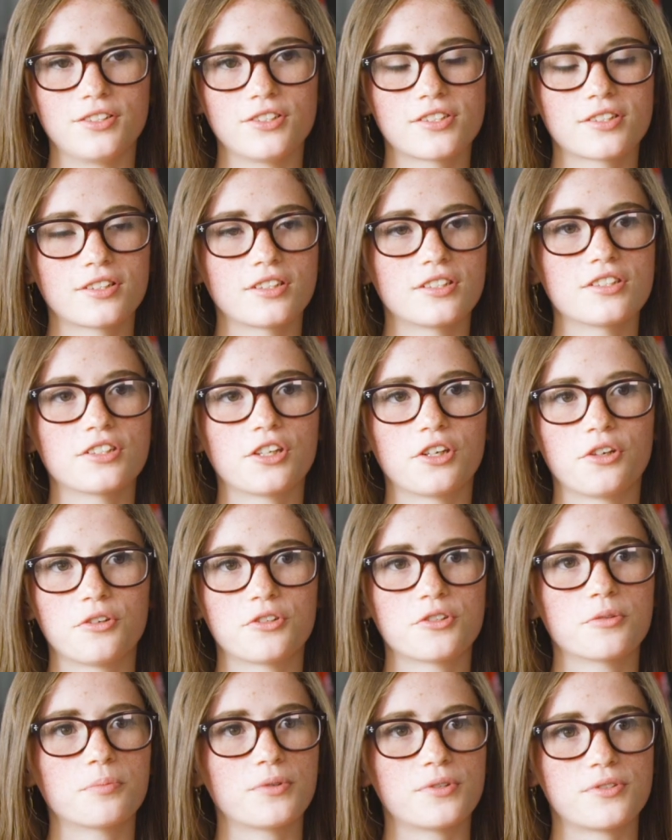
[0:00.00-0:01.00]
just continued
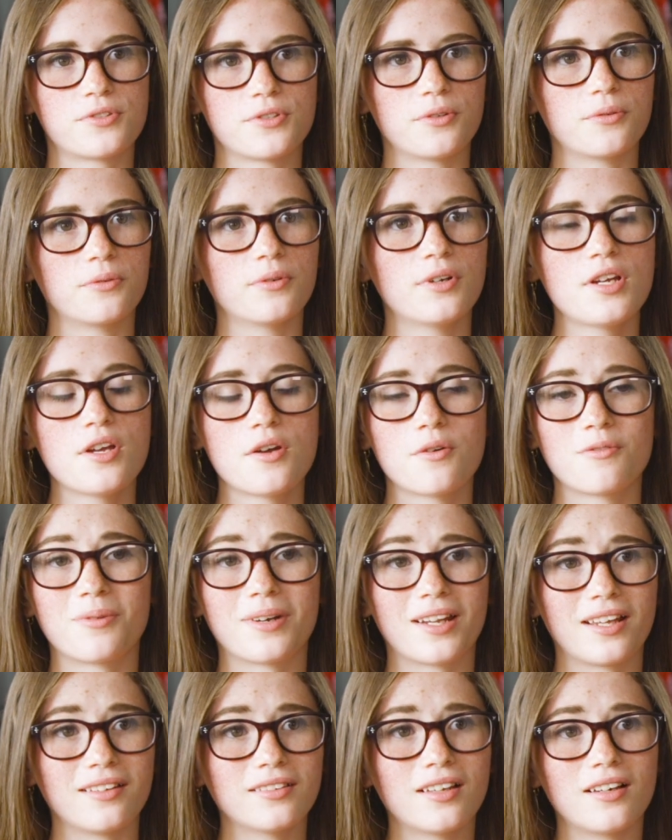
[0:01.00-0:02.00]
to pursue what
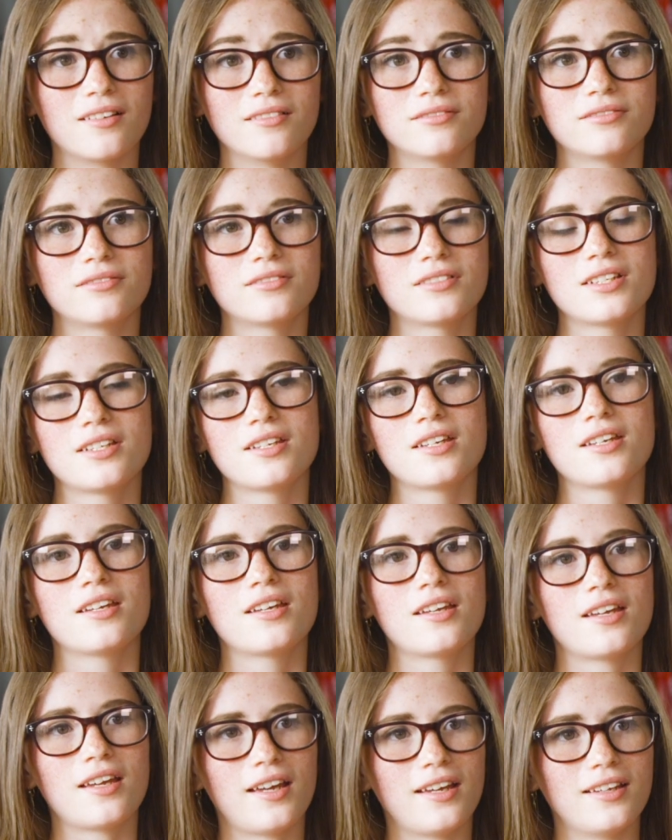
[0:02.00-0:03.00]
I love,
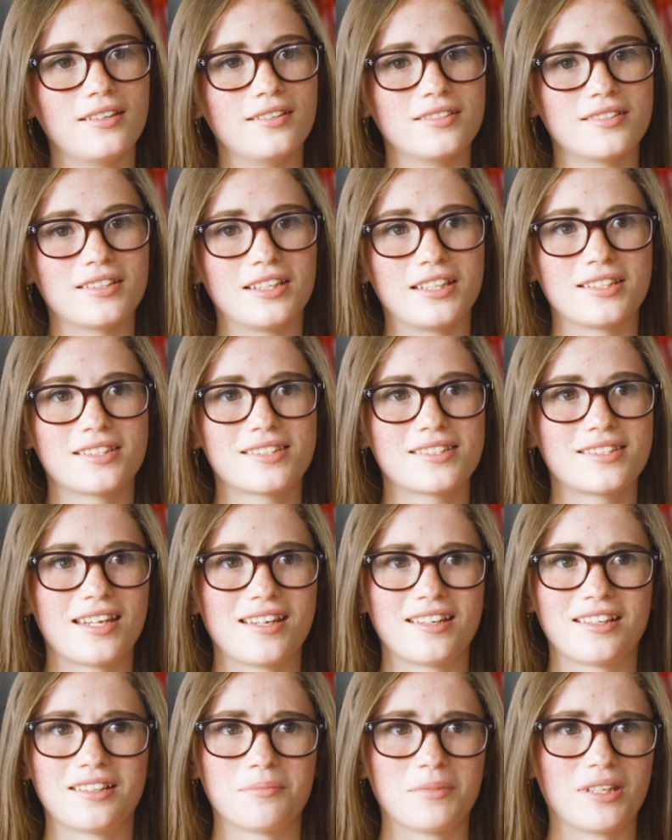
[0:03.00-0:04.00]
and it's
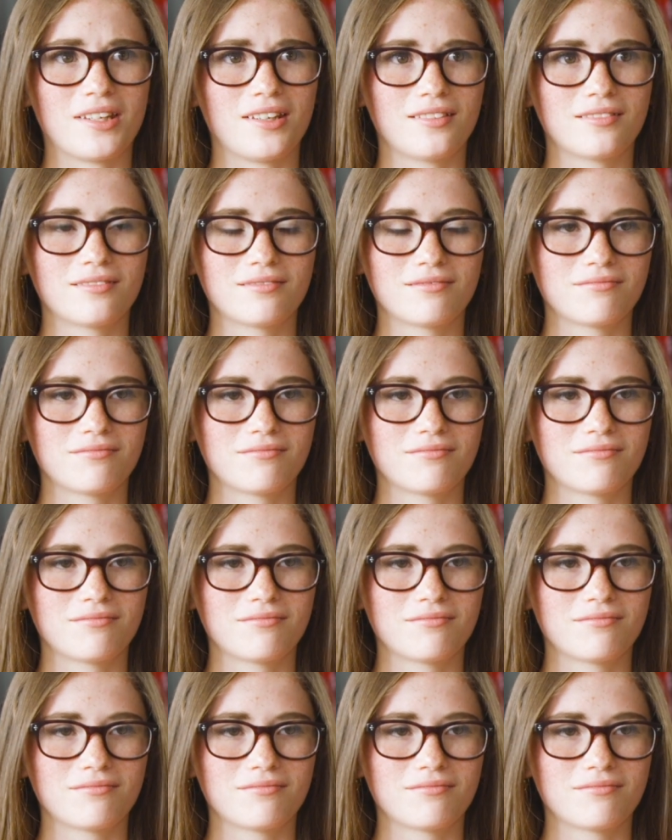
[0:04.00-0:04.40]
taken me